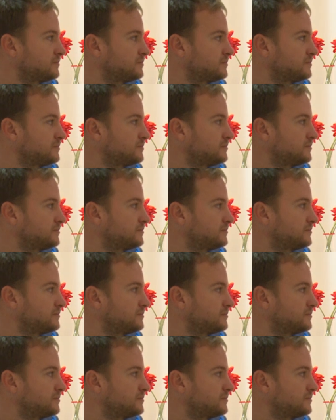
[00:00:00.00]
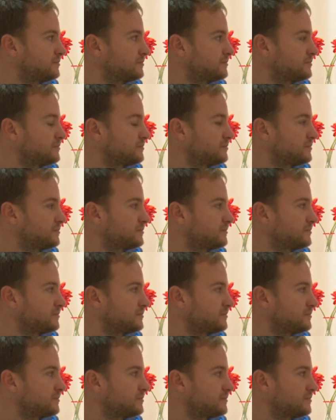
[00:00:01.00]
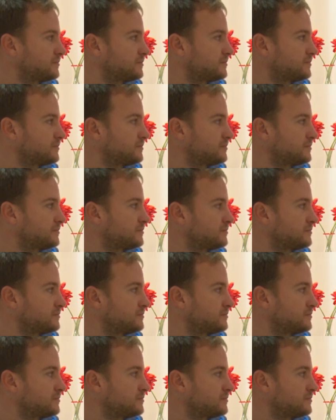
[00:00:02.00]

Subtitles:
[no speech]